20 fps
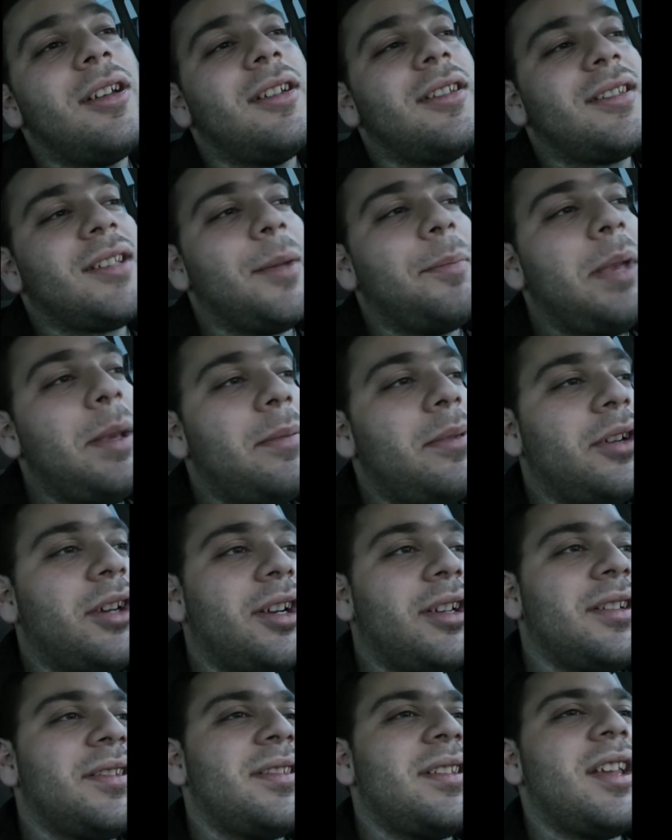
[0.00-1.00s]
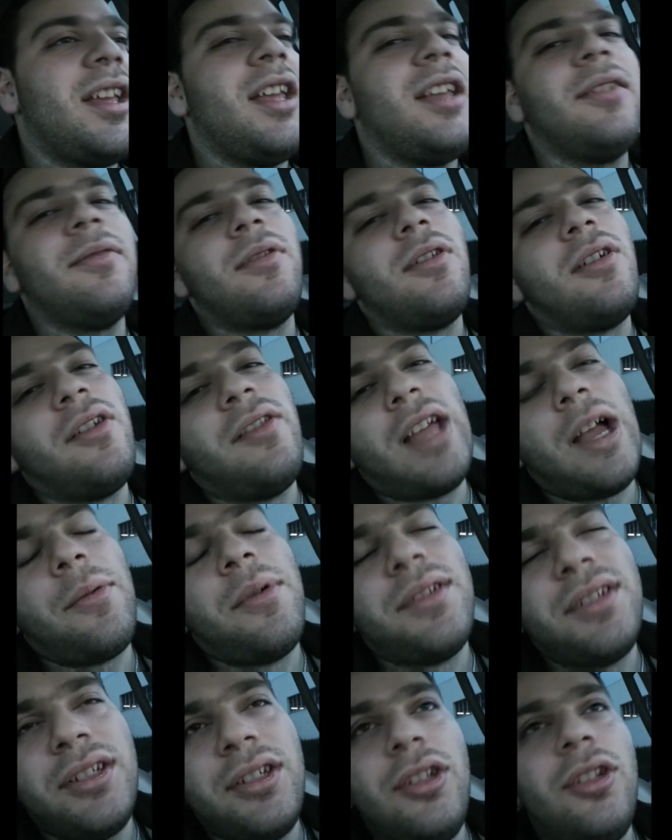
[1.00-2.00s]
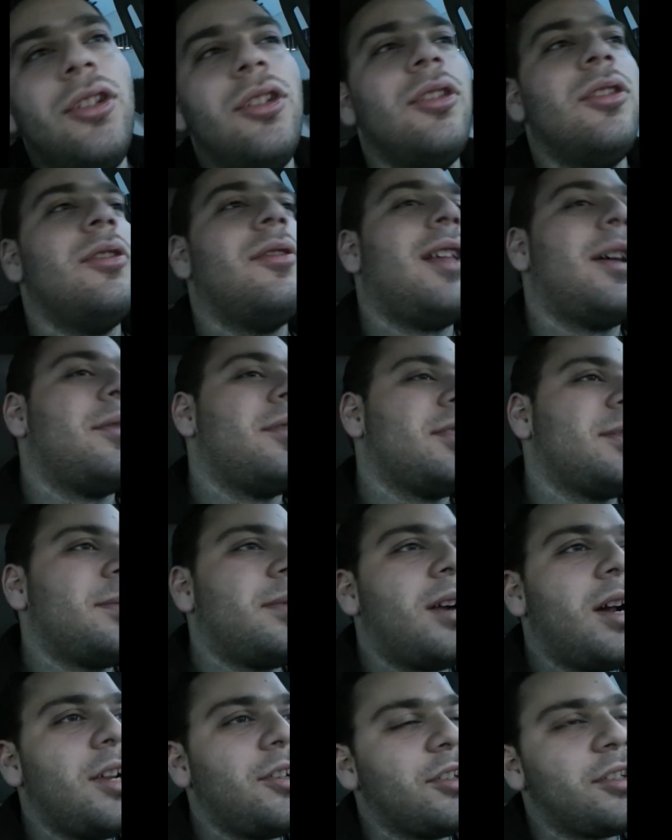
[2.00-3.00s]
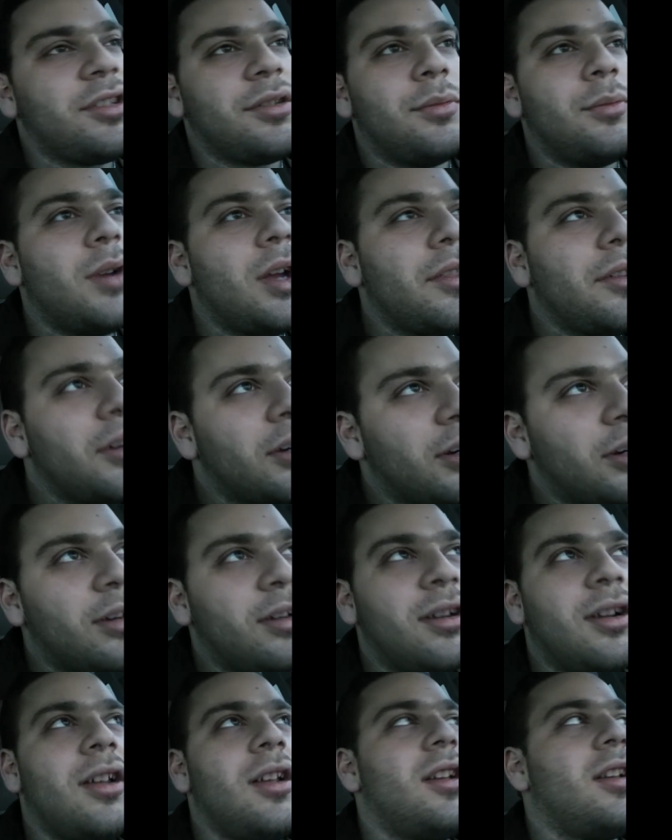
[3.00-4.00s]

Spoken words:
some people are gonna say, well, that wasn't you, that was probably just the weather,